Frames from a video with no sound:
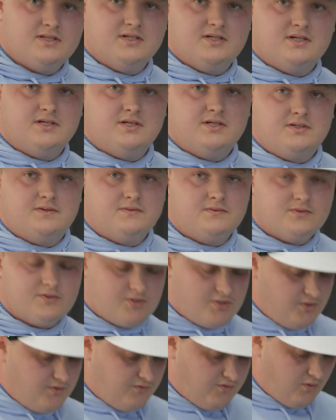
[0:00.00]
the
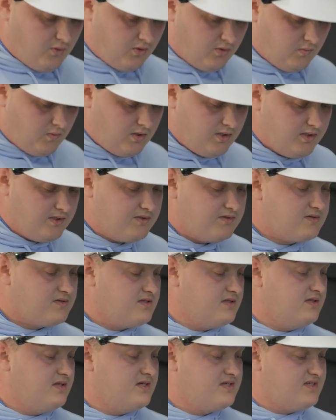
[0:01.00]
241
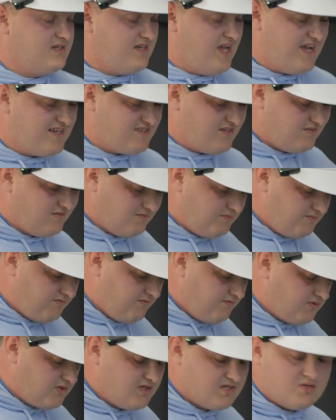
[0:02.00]
to this, it has
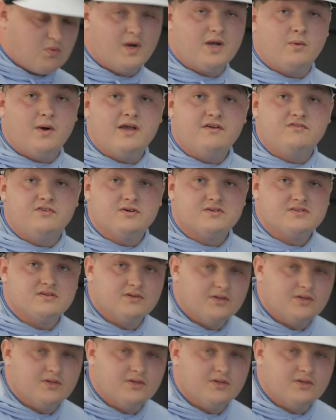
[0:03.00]
the swing weight feels a